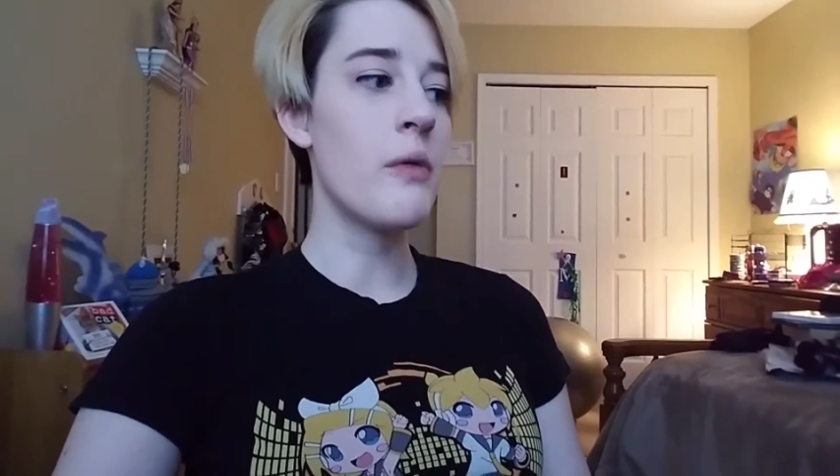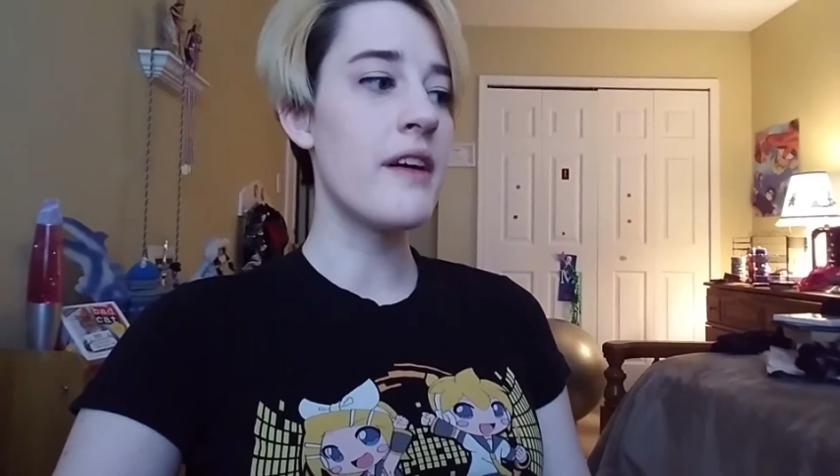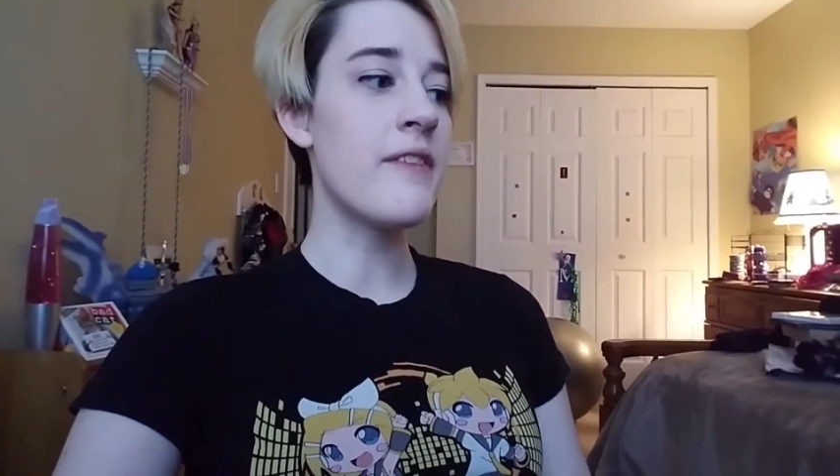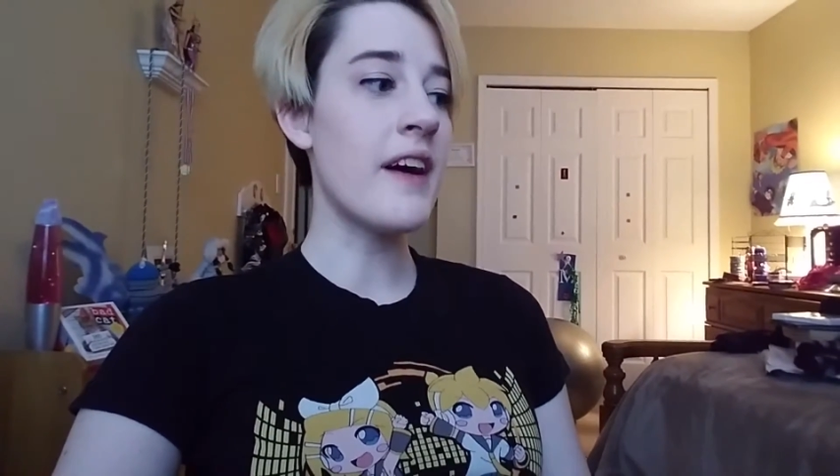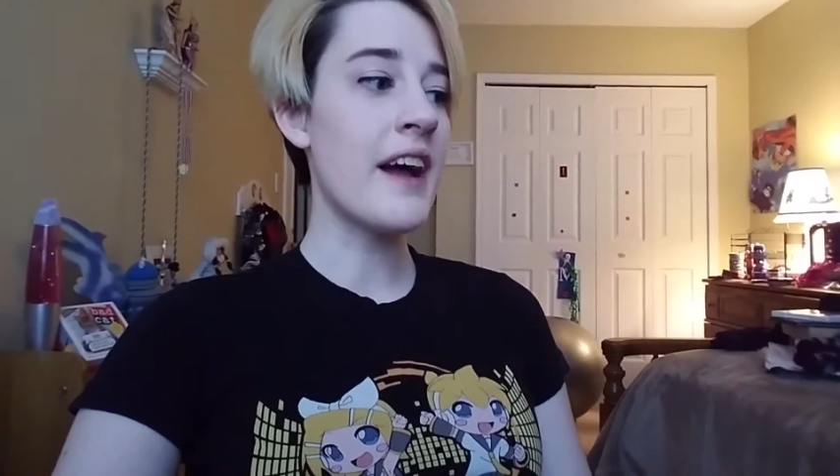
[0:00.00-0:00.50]

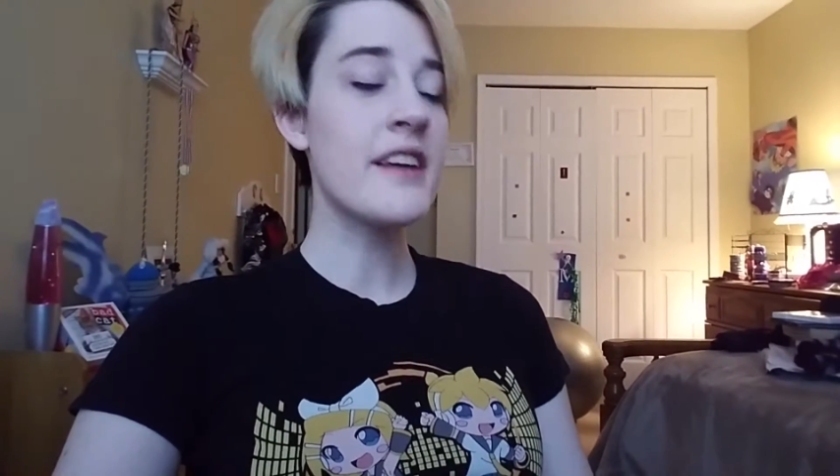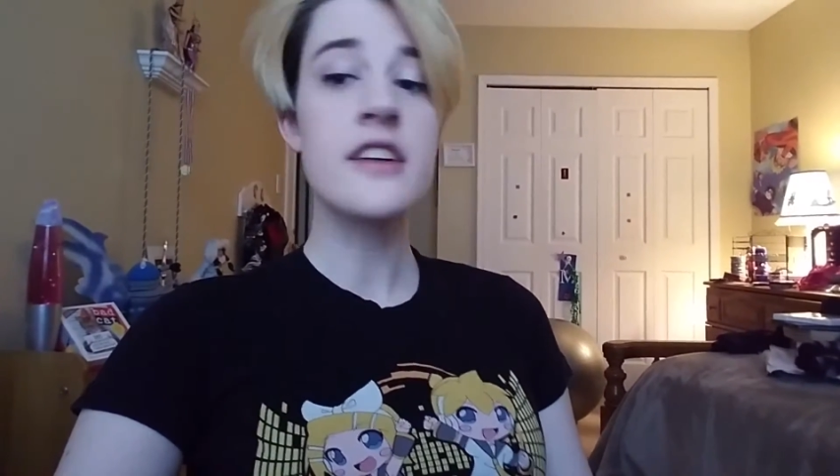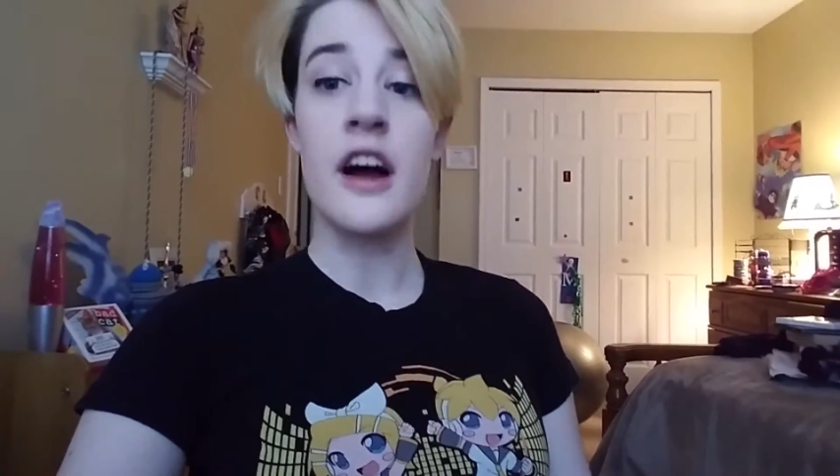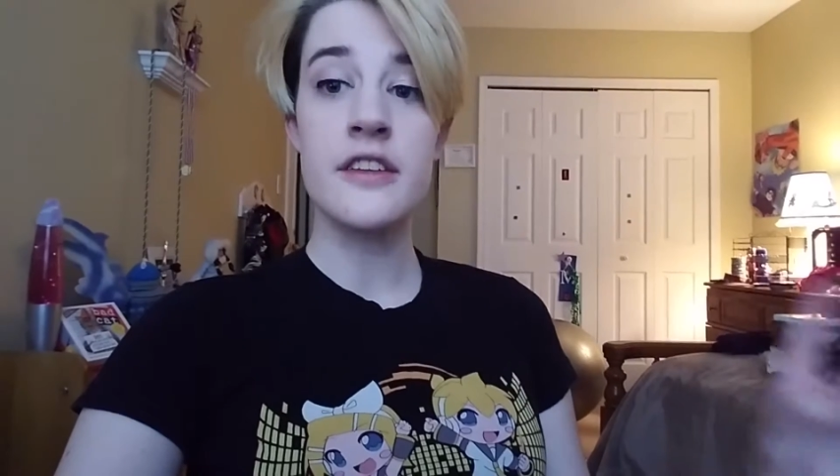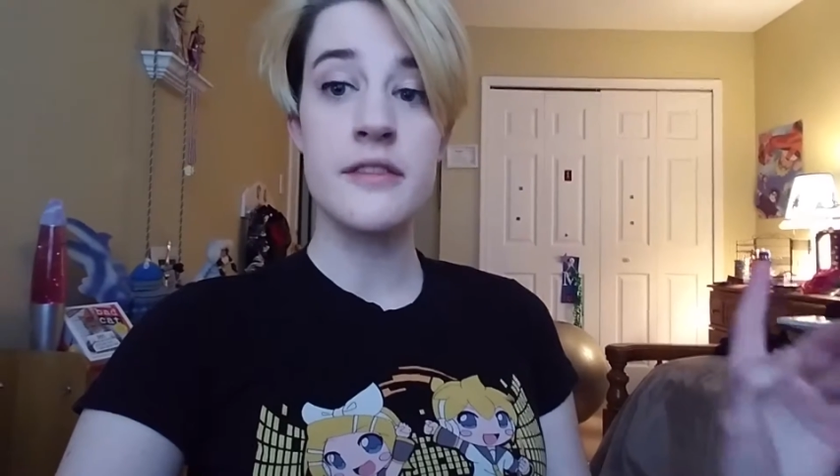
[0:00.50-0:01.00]
if I hadn't
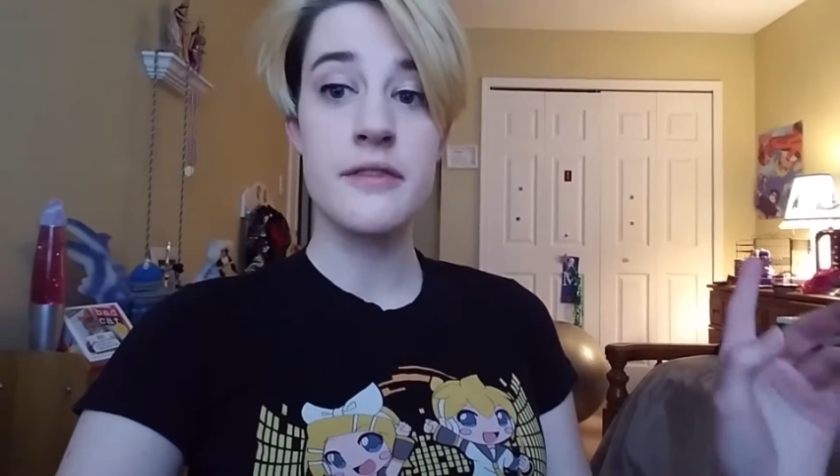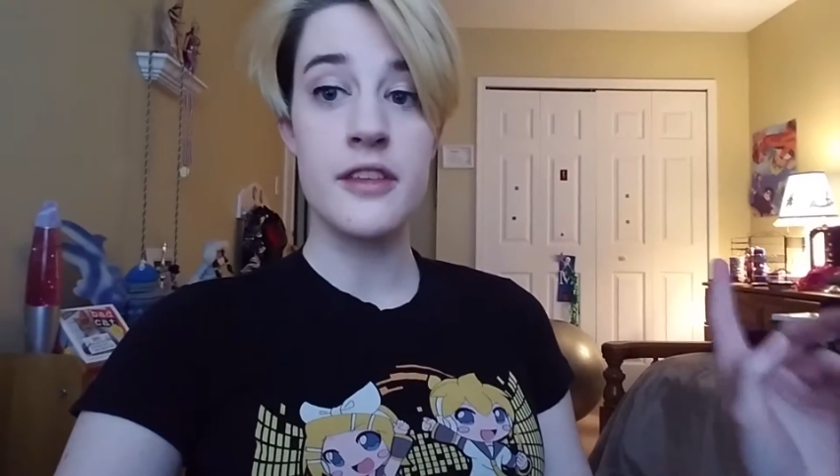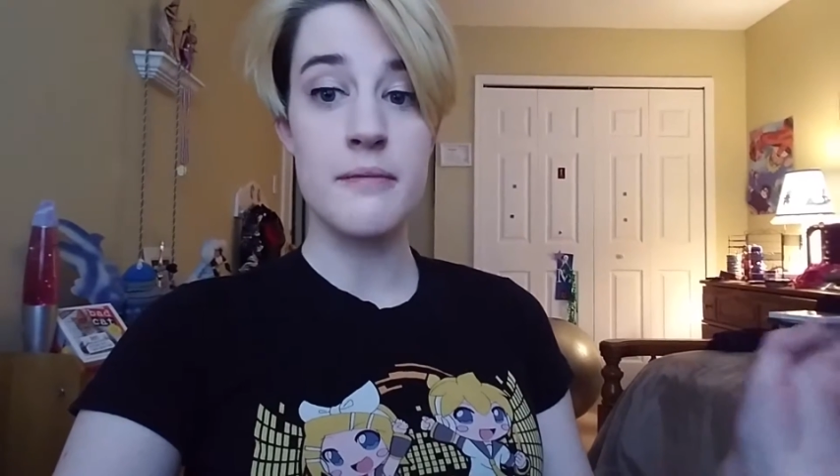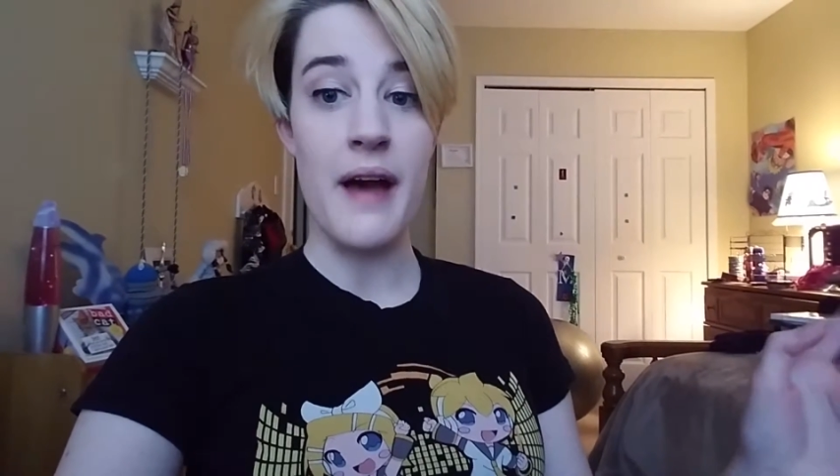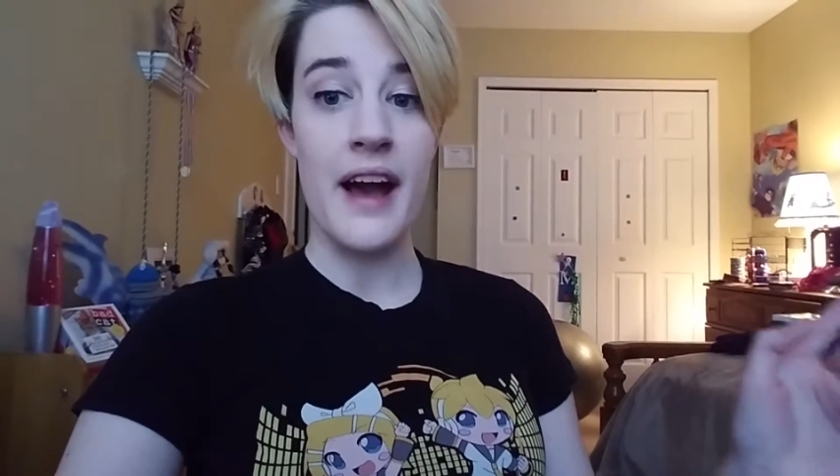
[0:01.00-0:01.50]
gone
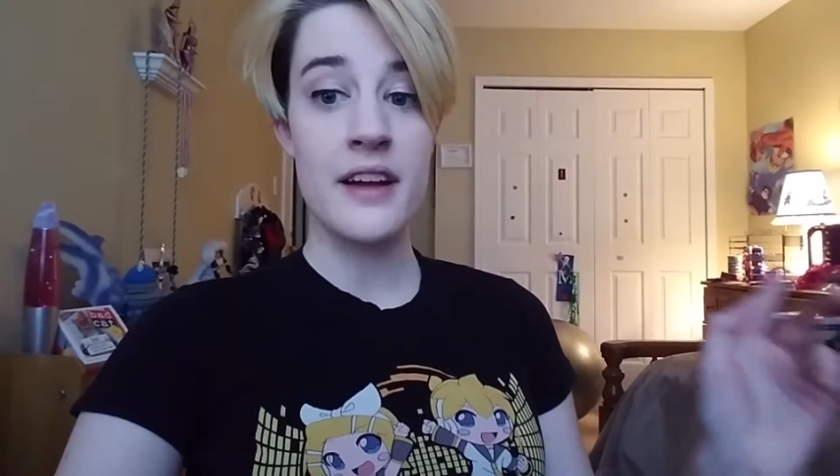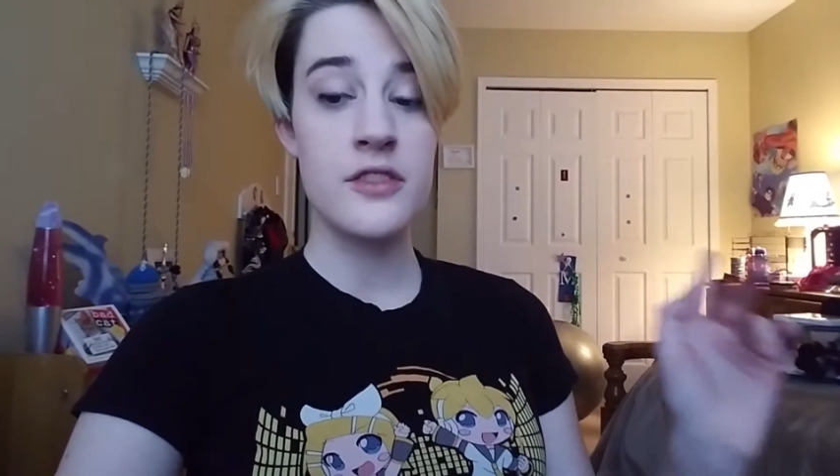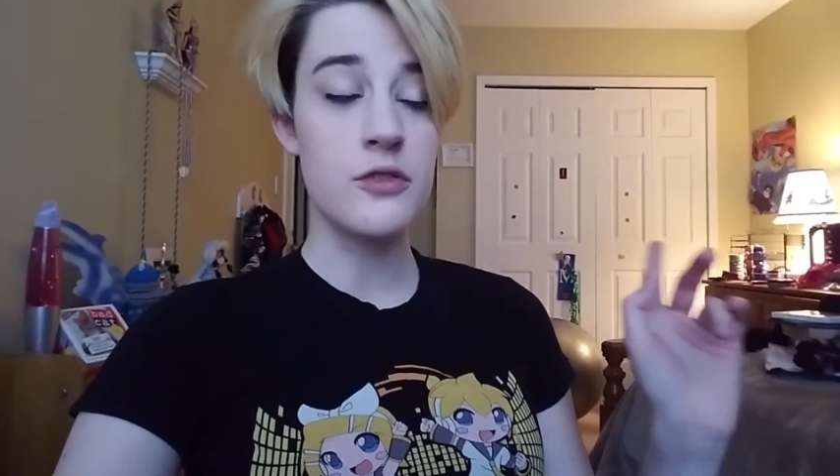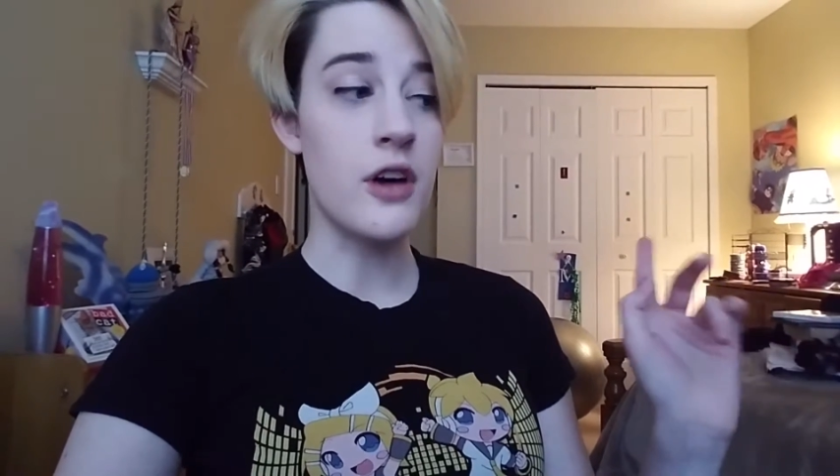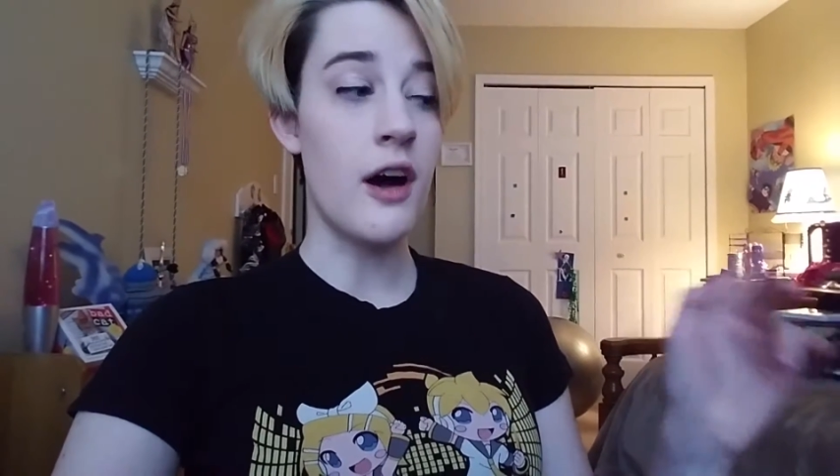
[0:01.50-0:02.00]
to the back
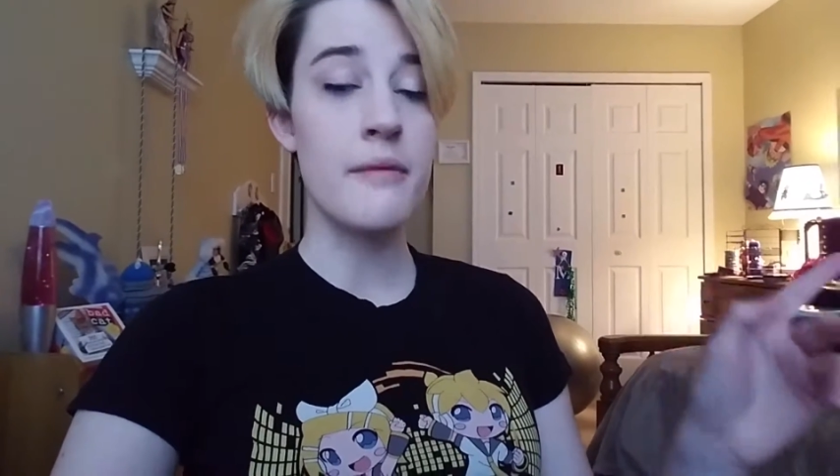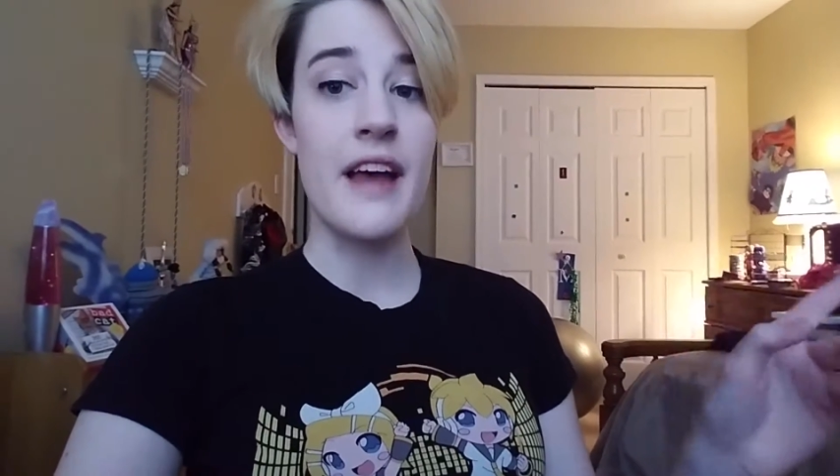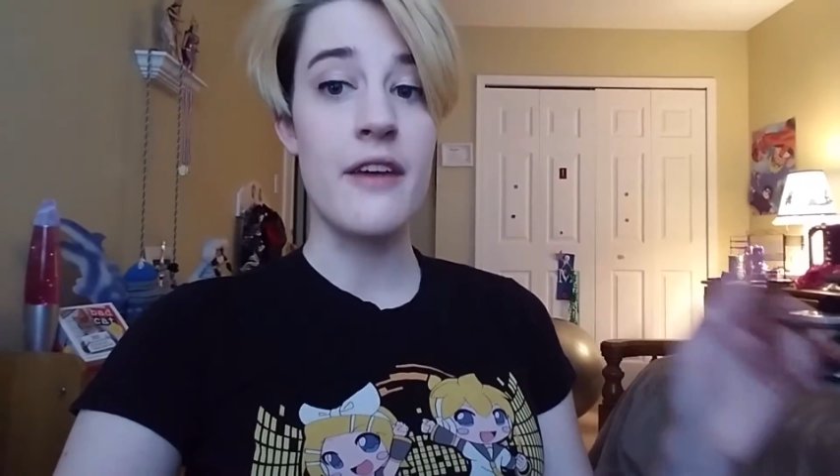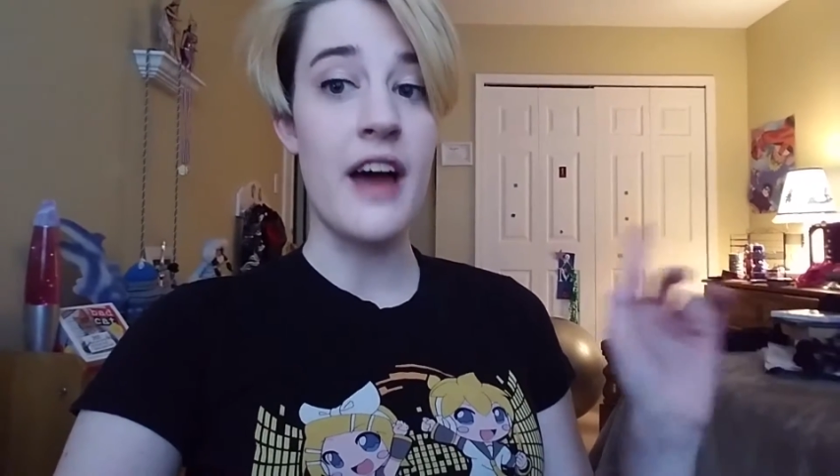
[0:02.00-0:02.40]
to calm down,